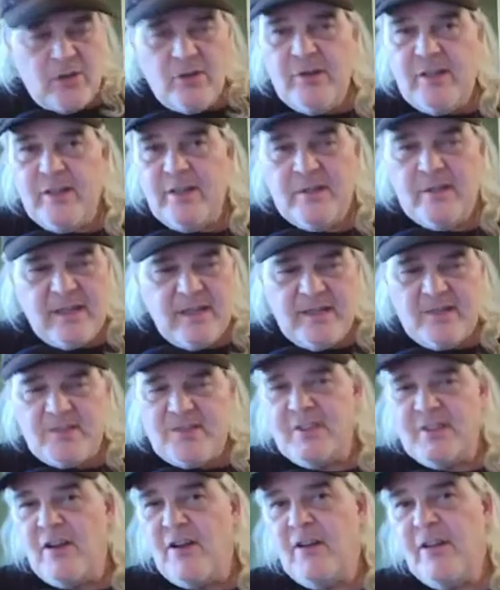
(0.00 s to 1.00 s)
it and I
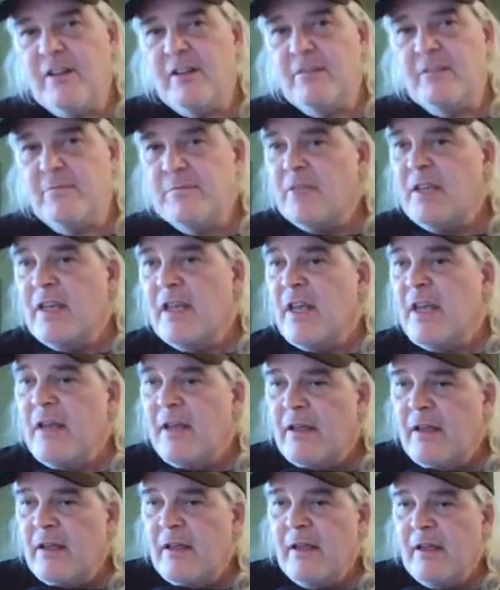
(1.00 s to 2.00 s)
install it, and
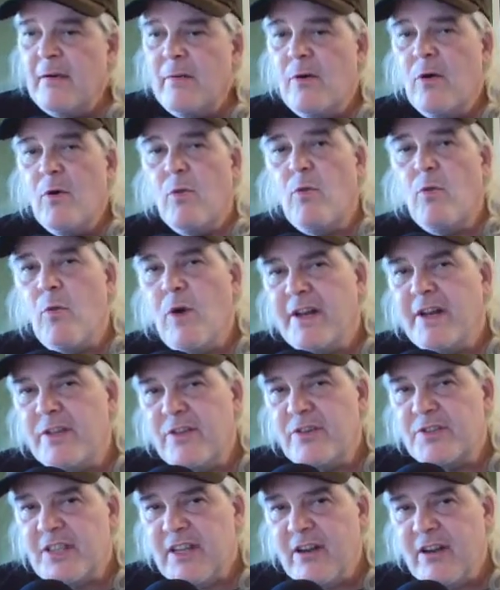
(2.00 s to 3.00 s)
one of
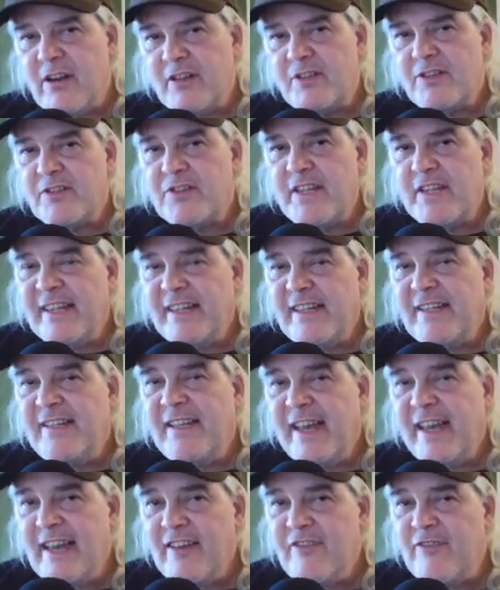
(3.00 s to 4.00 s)
those characters they
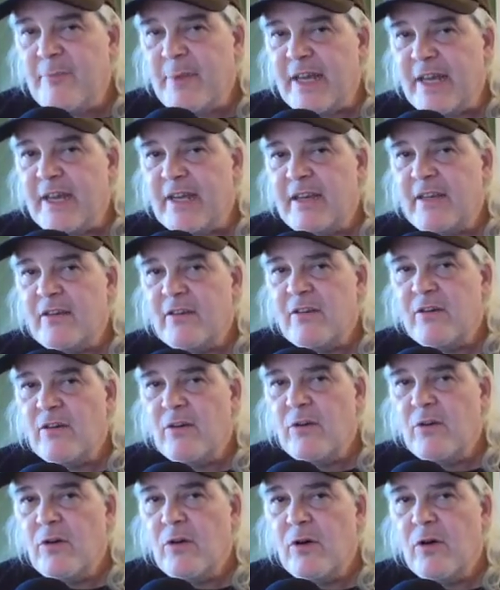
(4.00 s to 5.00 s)
gave me
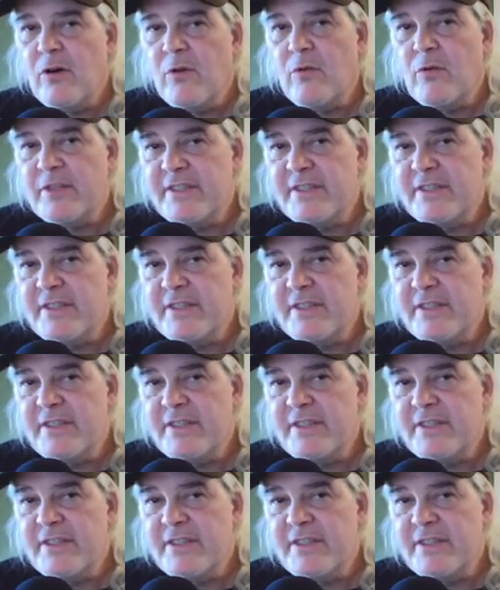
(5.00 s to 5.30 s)
was